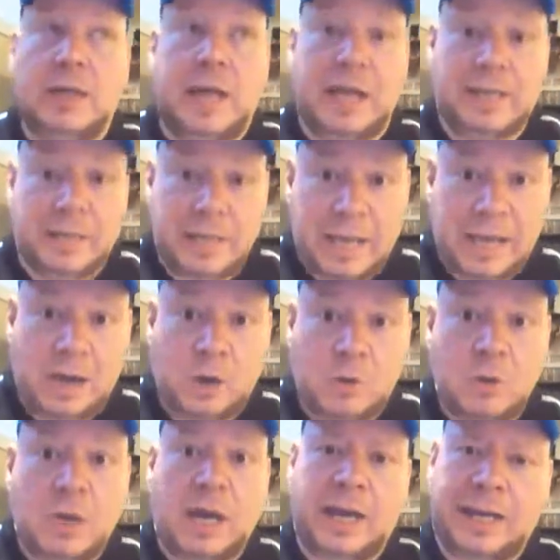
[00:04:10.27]
And
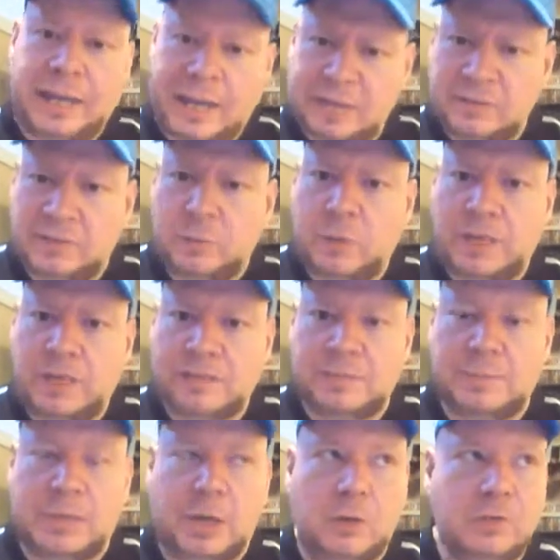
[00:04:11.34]
now I hate the way it
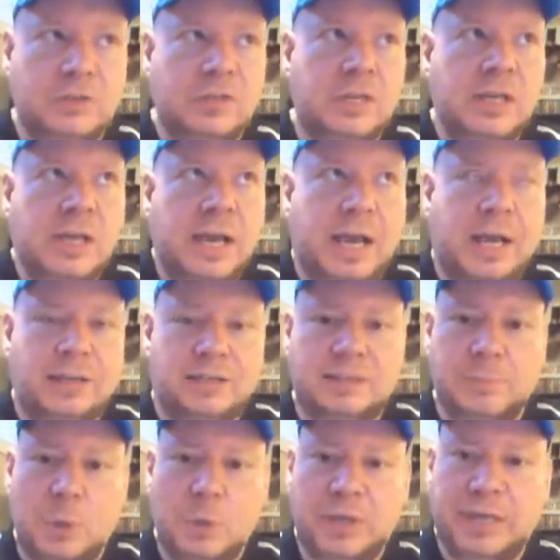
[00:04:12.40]
smells, and
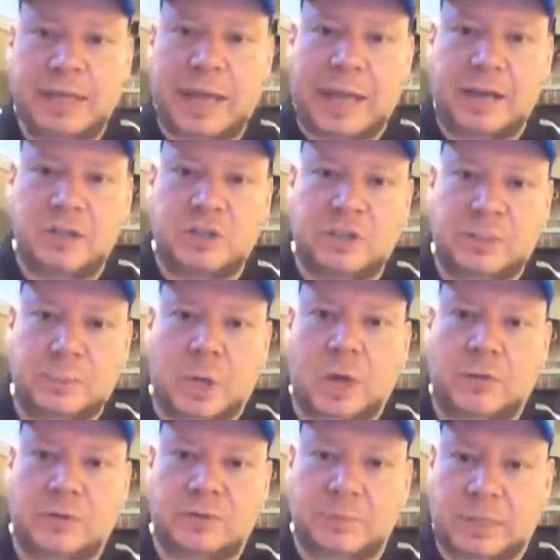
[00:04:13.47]
smoking actually
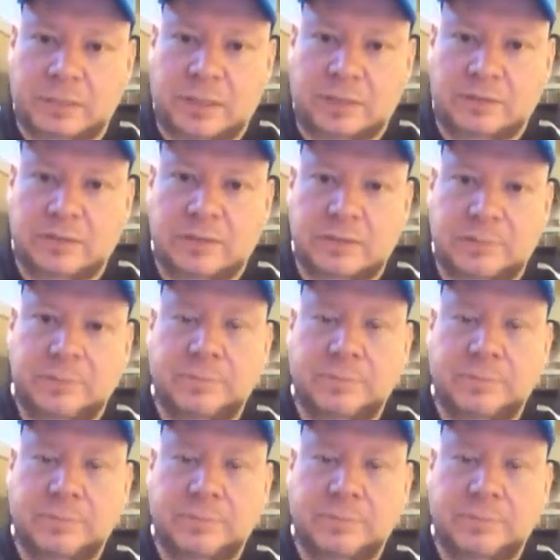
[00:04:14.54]
bothers my lungs.